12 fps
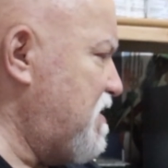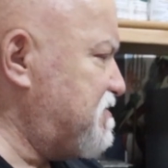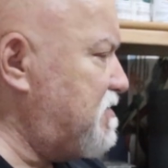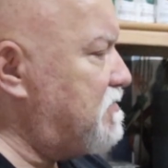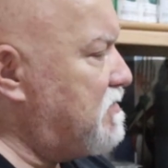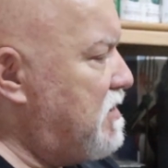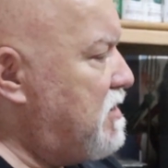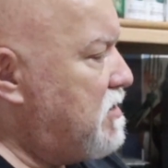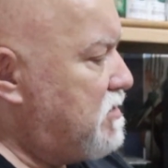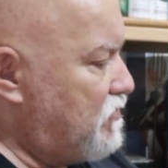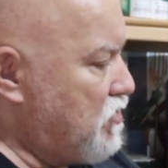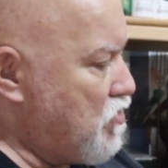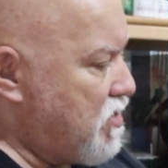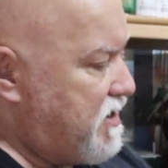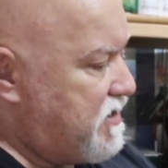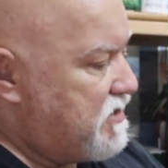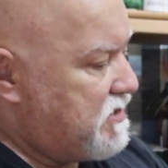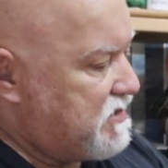resin. The
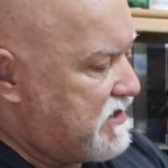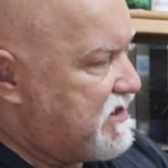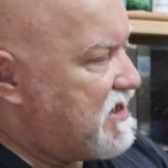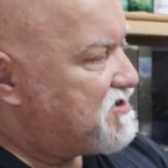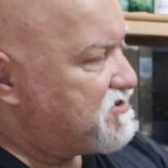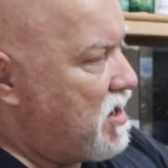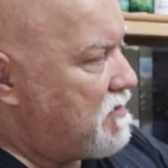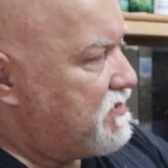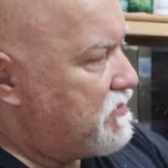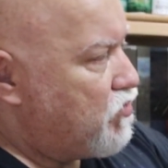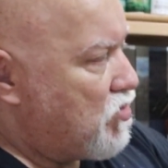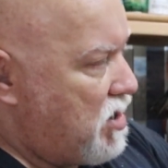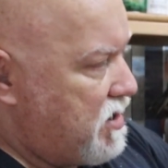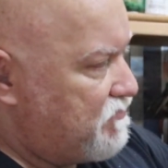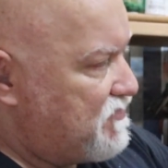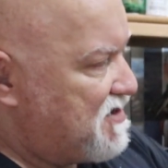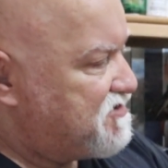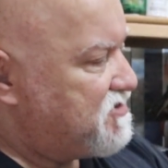gray. He has not been
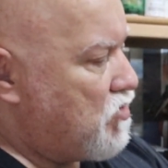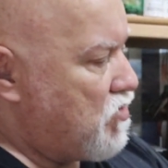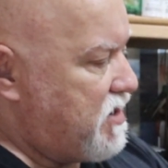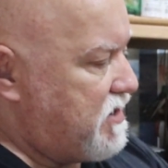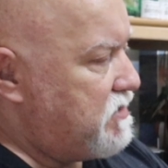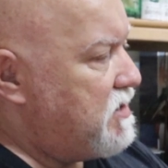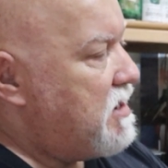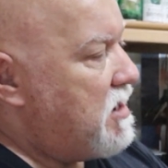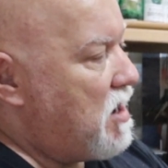primed. That's the gray.